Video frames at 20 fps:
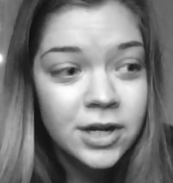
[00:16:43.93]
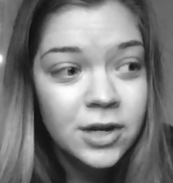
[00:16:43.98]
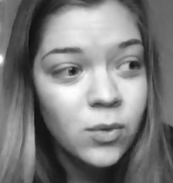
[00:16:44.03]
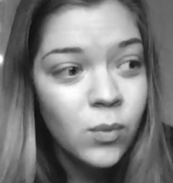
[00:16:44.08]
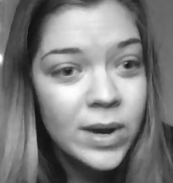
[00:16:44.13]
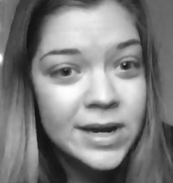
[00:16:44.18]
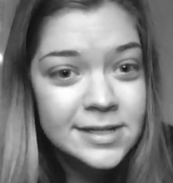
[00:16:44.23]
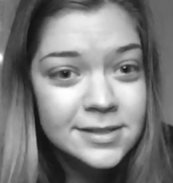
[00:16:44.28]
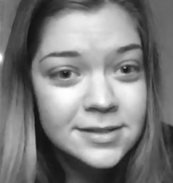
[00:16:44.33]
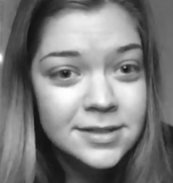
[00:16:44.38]
and
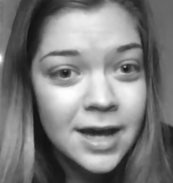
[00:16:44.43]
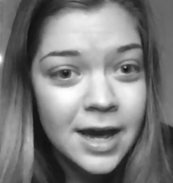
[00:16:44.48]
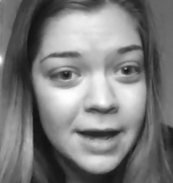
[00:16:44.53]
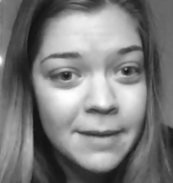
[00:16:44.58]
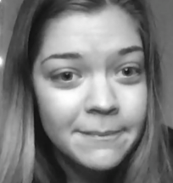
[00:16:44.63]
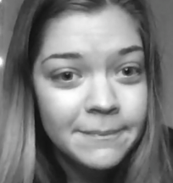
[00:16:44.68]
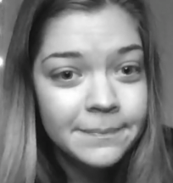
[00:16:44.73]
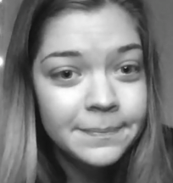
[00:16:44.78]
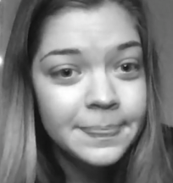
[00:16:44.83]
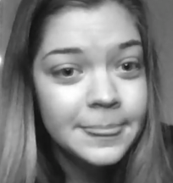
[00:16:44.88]
waste time?
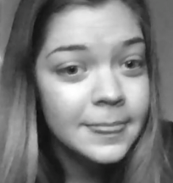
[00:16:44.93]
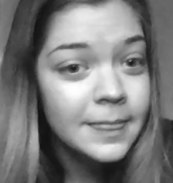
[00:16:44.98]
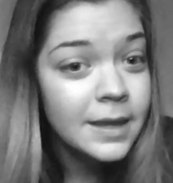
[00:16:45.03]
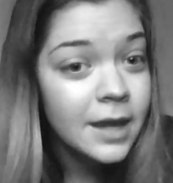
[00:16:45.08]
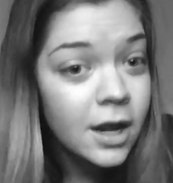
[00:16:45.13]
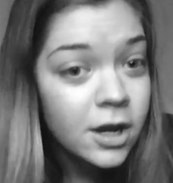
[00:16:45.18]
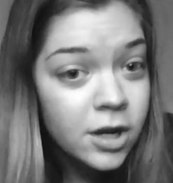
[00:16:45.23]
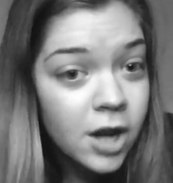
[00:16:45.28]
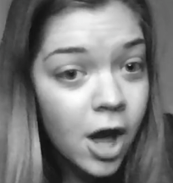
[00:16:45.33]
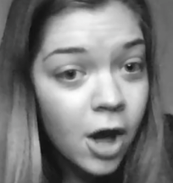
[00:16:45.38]

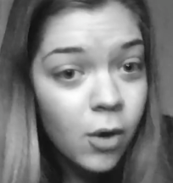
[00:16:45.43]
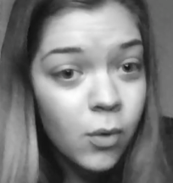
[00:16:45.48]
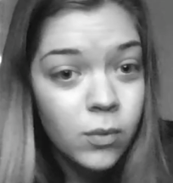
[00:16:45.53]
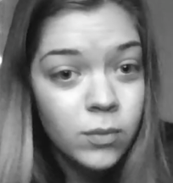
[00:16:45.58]
No.